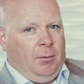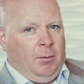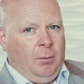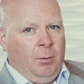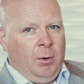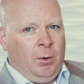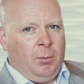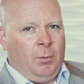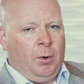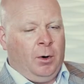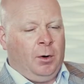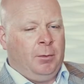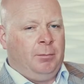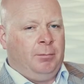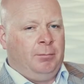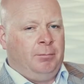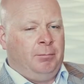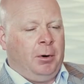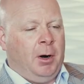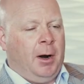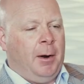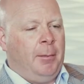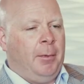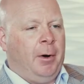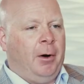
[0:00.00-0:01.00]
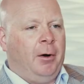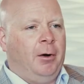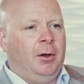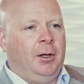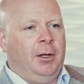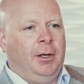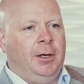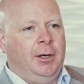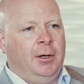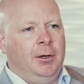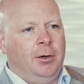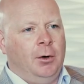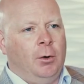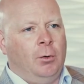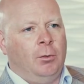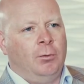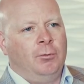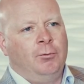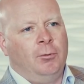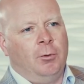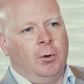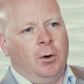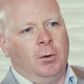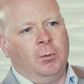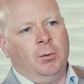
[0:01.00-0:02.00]
What we're primarily known
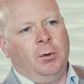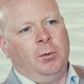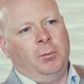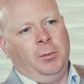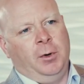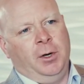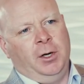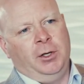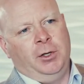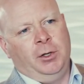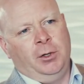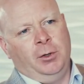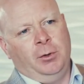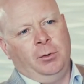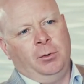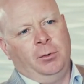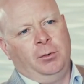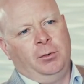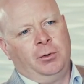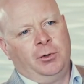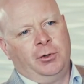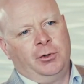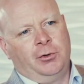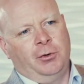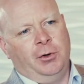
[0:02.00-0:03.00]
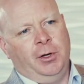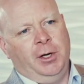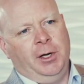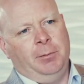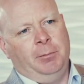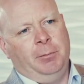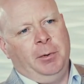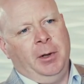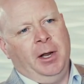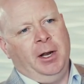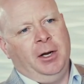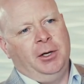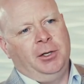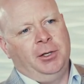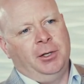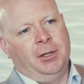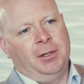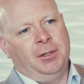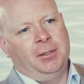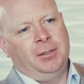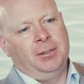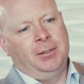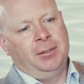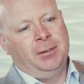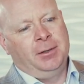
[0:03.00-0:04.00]
for when we do treat
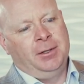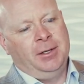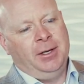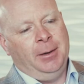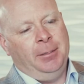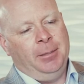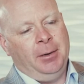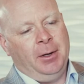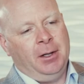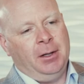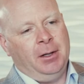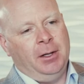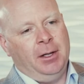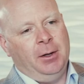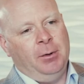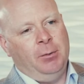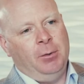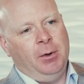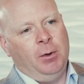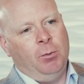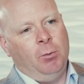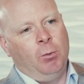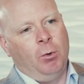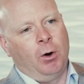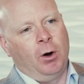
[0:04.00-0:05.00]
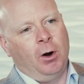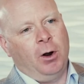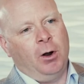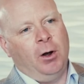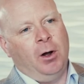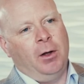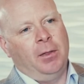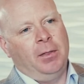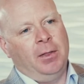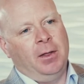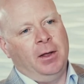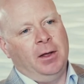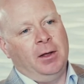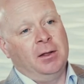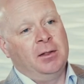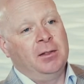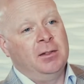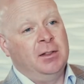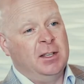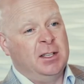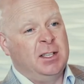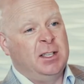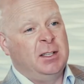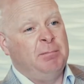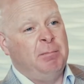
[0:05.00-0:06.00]
patients, typically we work on the
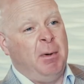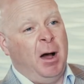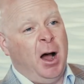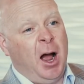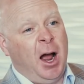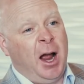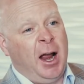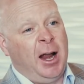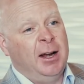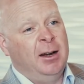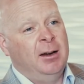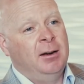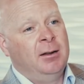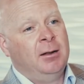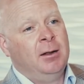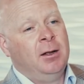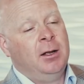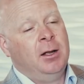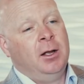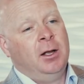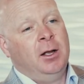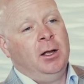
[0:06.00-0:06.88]
spine